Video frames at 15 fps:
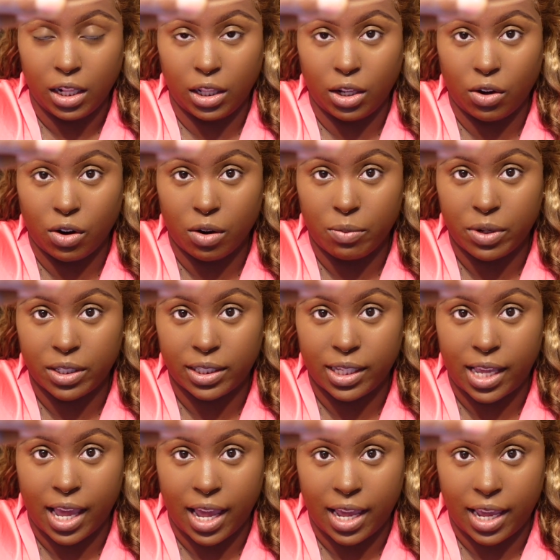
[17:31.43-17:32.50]
Laura
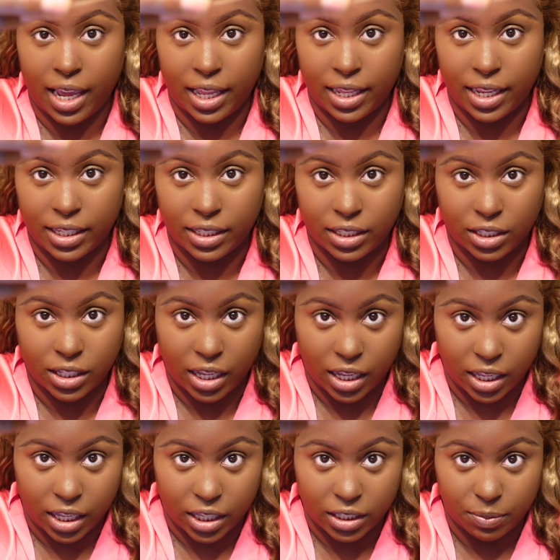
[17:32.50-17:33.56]
Mercier and this
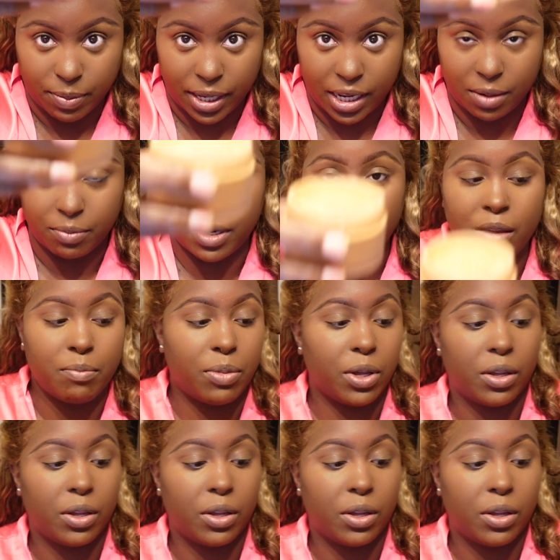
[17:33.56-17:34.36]
is medium deep.